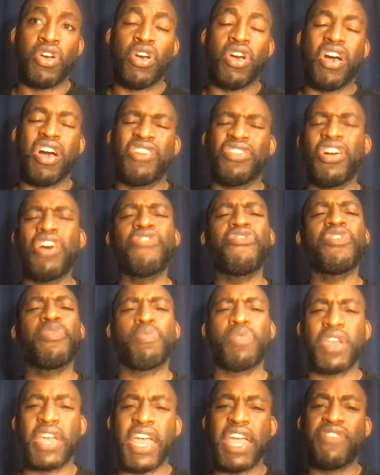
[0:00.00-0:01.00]
along with
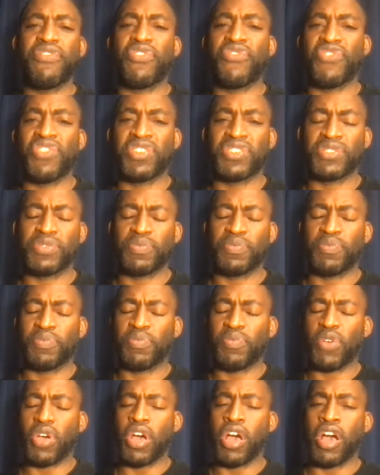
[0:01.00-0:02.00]

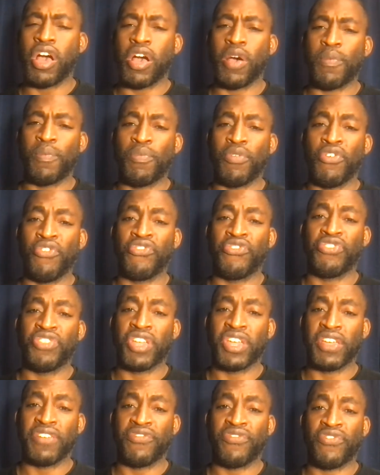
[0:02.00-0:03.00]
behaviorism, both
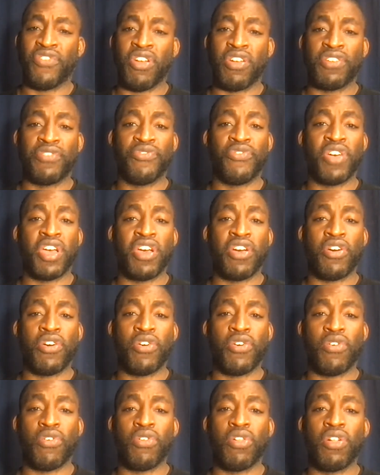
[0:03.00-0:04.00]
lend very
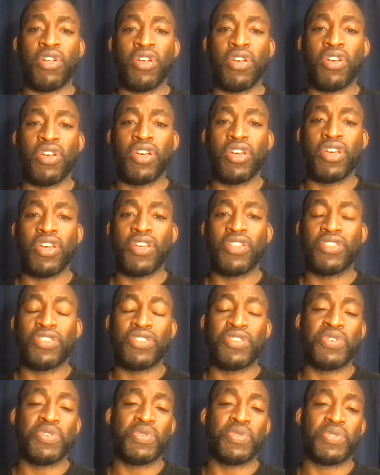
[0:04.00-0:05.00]
well
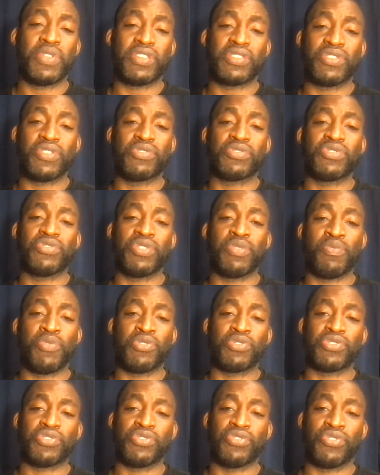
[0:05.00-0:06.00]
to the social and
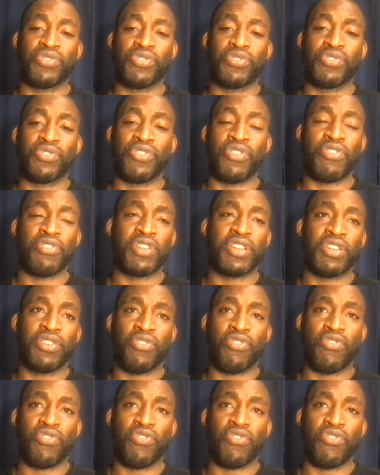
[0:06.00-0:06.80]
emotional learning